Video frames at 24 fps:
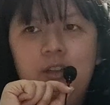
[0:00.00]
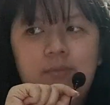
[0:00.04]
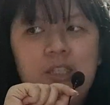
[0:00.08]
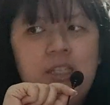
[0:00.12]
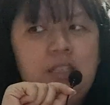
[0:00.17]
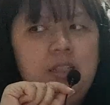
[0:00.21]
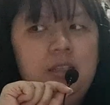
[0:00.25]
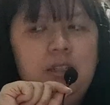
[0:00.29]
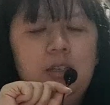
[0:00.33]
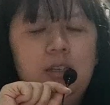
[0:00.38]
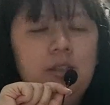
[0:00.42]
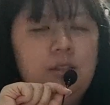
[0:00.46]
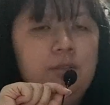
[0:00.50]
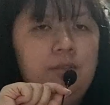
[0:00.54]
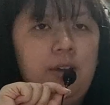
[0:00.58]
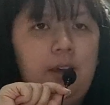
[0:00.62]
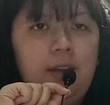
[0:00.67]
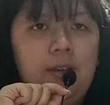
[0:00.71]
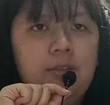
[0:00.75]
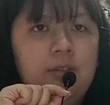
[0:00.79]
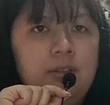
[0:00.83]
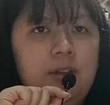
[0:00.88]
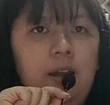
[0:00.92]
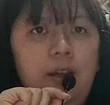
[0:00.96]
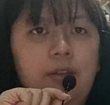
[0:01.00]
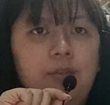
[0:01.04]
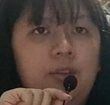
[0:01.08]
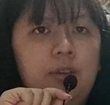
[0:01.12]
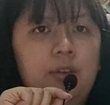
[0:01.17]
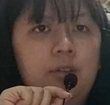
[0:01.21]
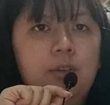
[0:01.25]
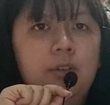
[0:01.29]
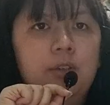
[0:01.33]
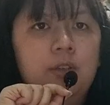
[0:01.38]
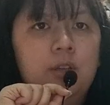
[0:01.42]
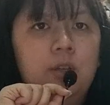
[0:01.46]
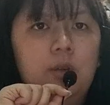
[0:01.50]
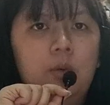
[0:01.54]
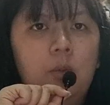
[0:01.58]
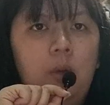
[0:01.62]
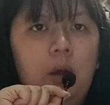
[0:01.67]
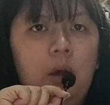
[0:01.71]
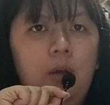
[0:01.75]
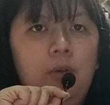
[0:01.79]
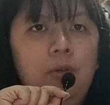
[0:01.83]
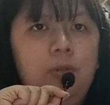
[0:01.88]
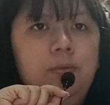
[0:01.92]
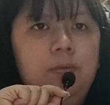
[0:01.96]
Easiest 5 star I've given in a
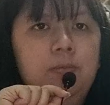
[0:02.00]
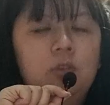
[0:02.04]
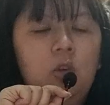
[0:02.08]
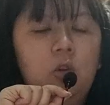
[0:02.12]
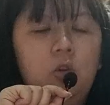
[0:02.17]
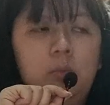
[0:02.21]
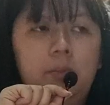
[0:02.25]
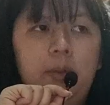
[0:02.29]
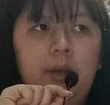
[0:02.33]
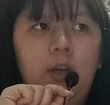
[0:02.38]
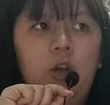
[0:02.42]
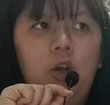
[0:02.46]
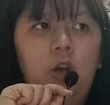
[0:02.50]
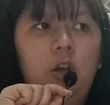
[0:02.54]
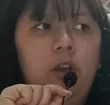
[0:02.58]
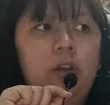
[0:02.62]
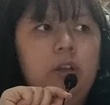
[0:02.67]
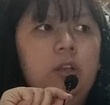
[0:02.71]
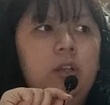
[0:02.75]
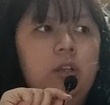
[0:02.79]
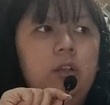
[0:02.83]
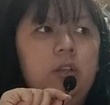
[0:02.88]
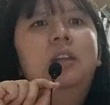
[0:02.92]
while. Oh my god.